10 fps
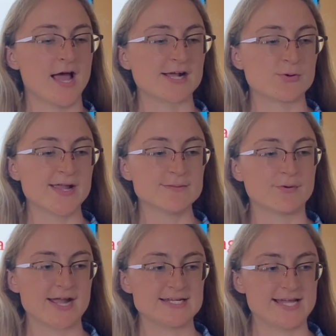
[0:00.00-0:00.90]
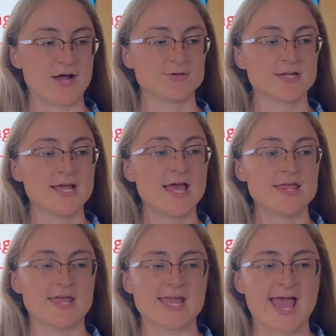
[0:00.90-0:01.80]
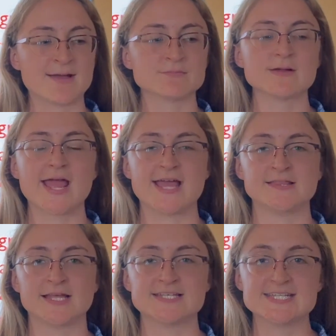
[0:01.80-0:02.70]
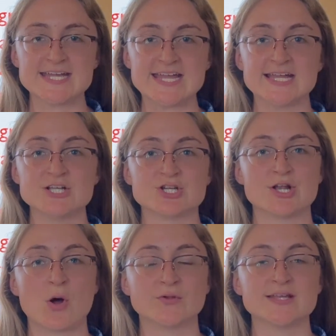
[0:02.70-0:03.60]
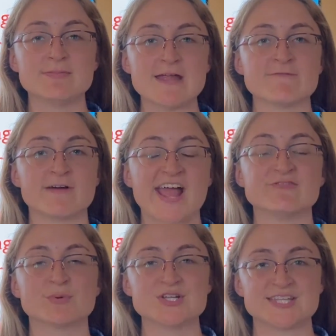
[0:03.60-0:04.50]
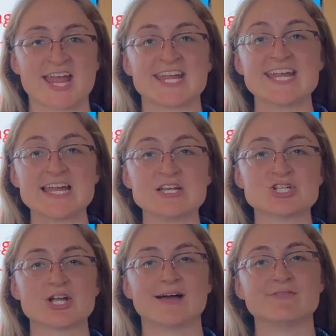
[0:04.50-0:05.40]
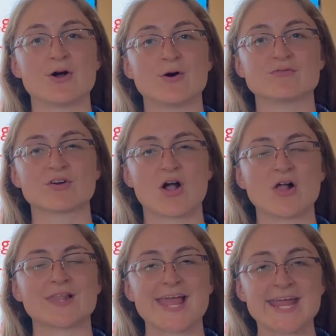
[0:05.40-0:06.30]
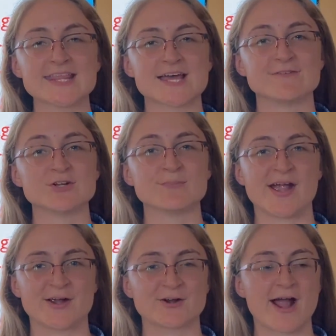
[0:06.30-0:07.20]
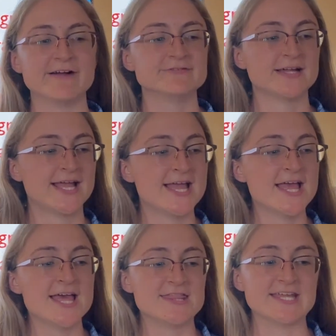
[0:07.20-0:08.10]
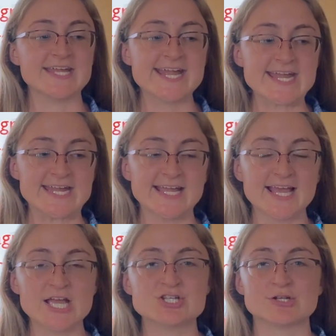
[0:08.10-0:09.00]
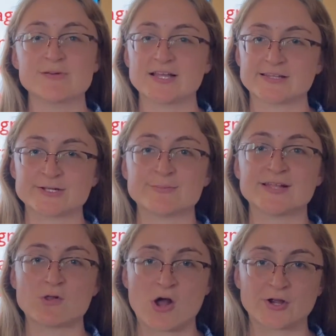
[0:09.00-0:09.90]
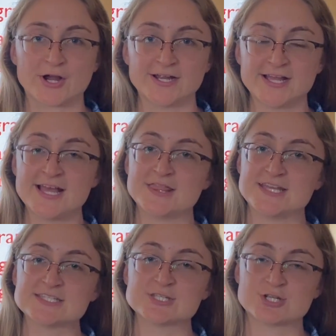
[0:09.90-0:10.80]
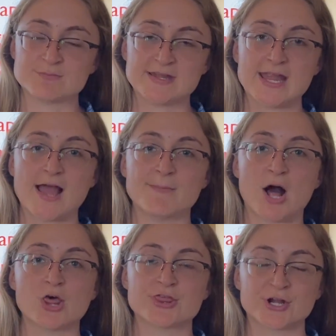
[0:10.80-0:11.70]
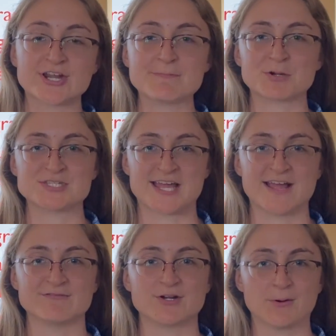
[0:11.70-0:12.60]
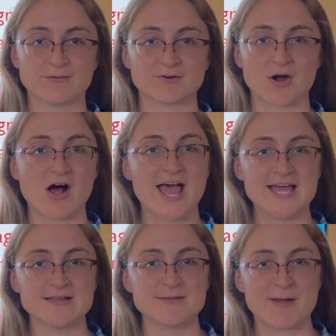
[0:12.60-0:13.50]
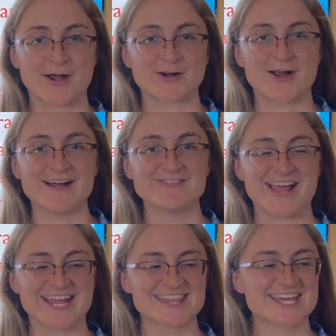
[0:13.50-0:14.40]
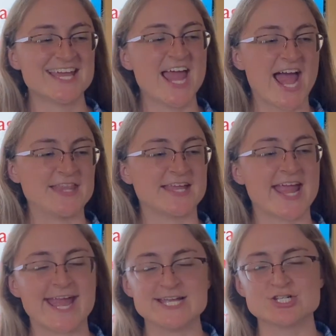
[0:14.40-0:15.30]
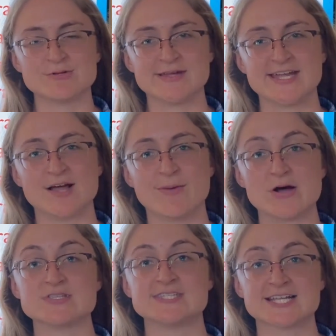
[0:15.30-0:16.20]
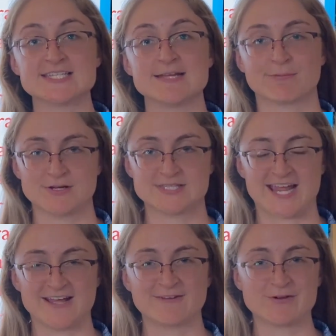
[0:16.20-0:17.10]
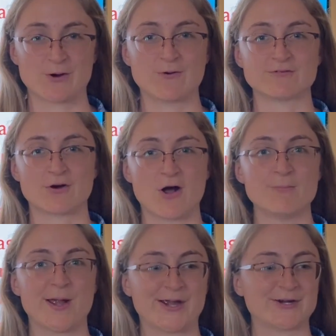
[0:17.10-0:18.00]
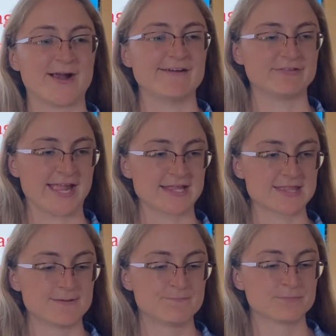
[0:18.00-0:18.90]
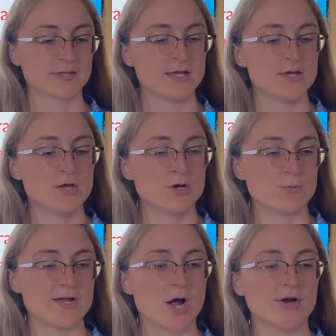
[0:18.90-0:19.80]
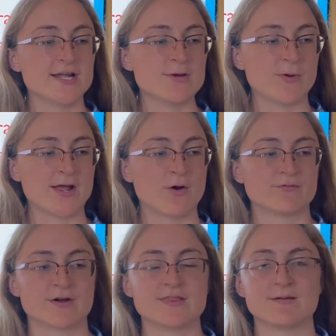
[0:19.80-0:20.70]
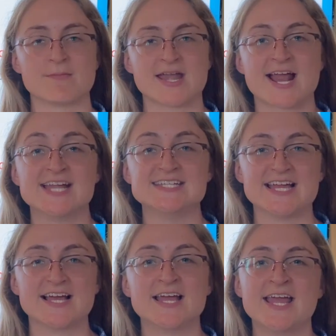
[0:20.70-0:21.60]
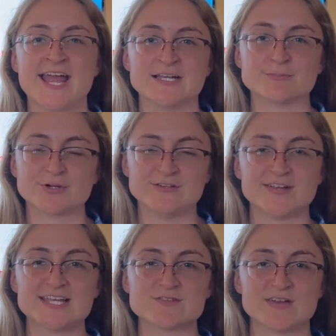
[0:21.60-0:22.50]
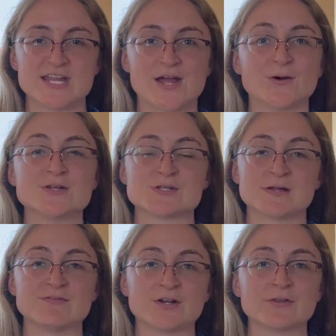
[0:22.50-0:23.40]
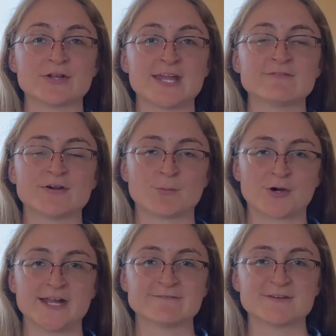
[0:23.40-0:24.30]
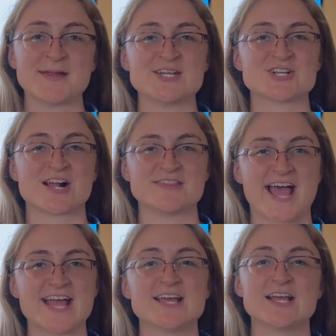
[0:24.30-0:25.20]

A quick breakdown, the M and the T should only be 5% each of the overall length of your paragraph. The E should be a little bit longer. This should be about 30% of your overall paragraph length, and the A should be about 60% of your overall paragraph length. We already went over the main idea in a previous video, so if you're looking for more information on that,